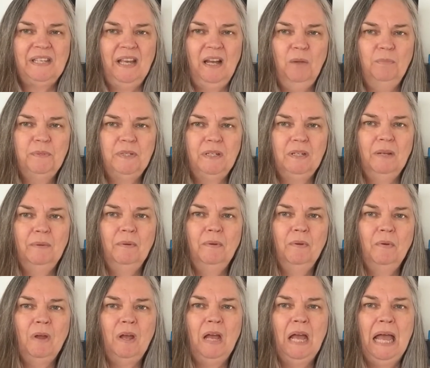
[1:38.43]
helped
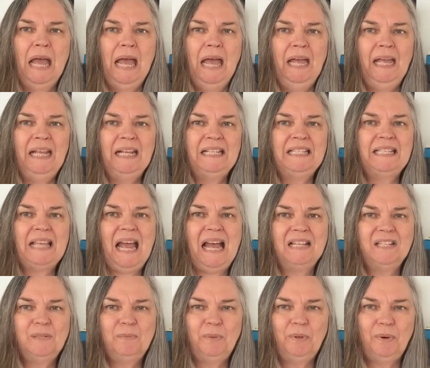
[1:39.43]

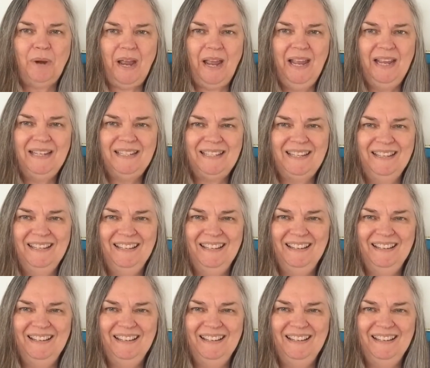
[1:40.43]
exacerbate